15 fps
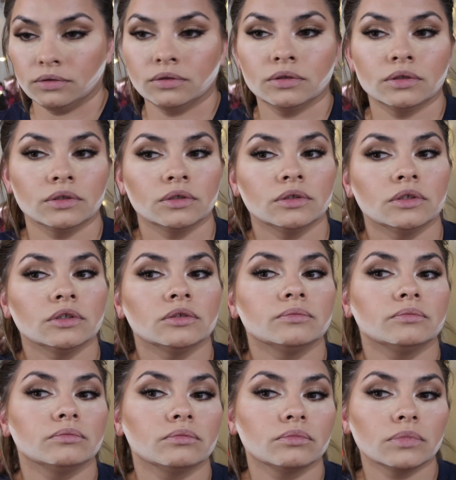
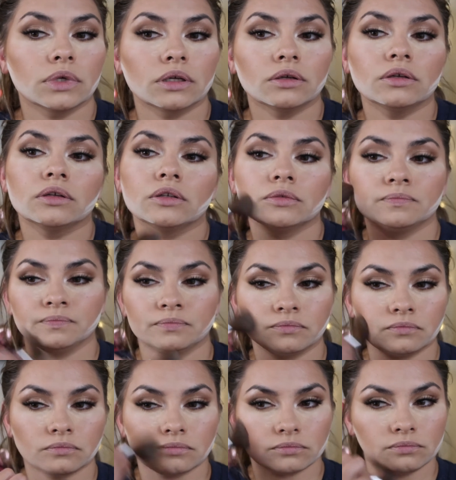
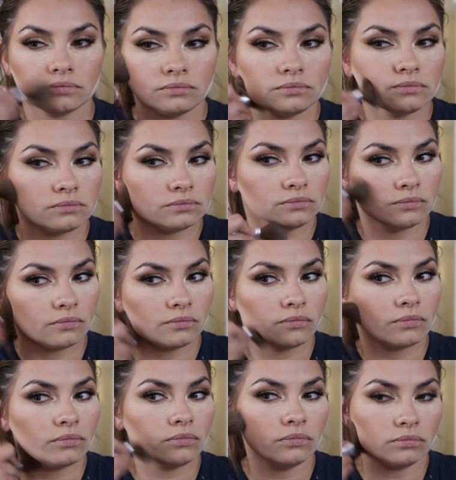
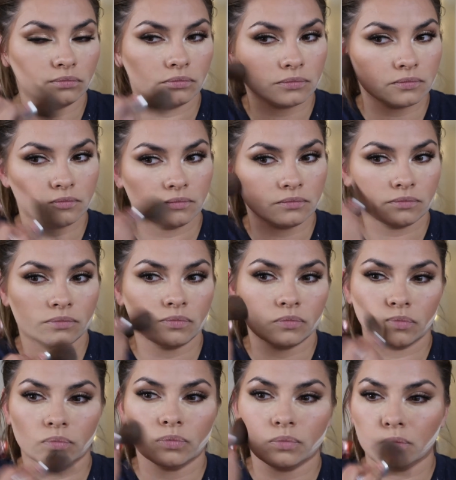
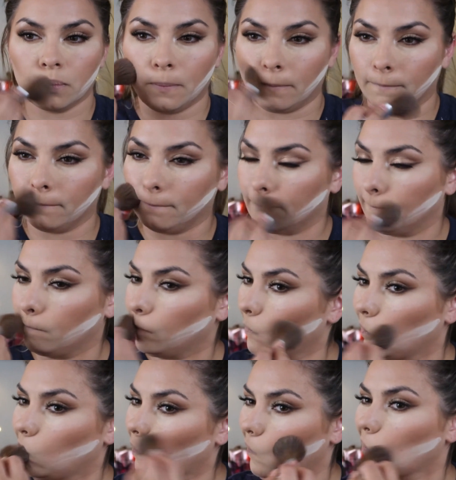
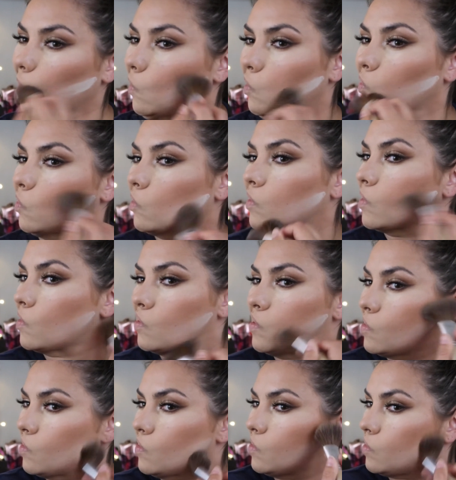
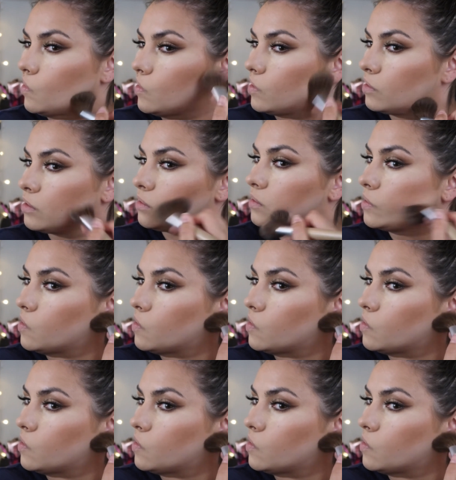Nothing is said.